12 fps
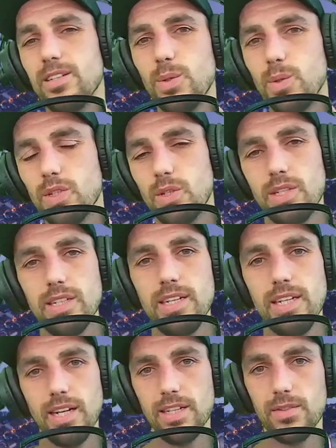So the
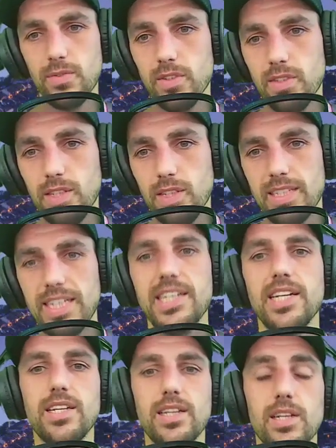nightlife is, is
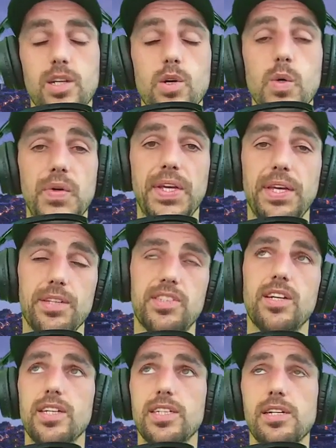killed. Like, okay,
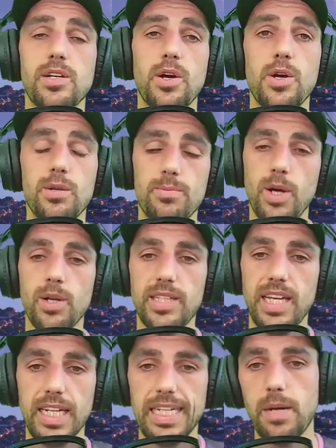sorry, I, will I'll
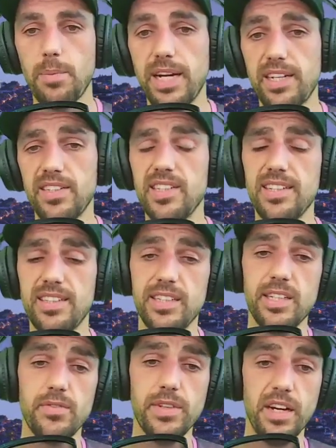take that back. It's not that they have
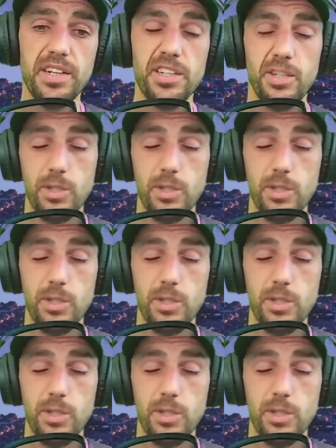nothing to do.